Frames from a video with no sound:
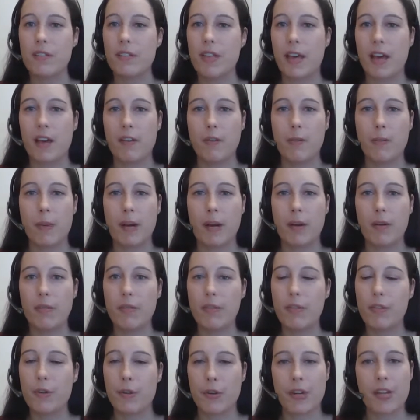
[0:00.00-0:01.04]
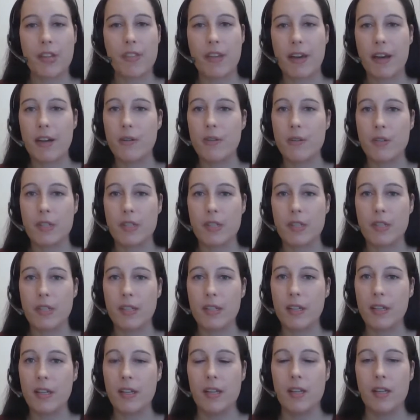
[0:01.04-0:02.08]
They have about 30,000
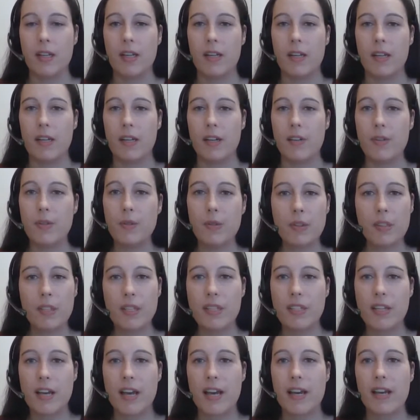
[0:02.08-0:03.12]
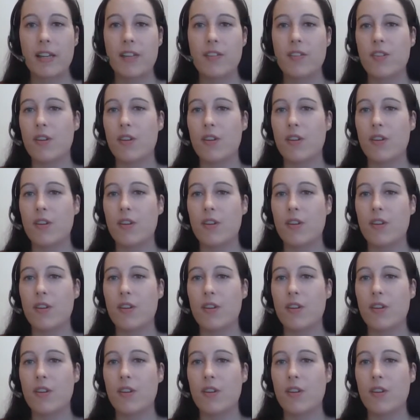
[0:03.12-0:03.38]
nucleotides.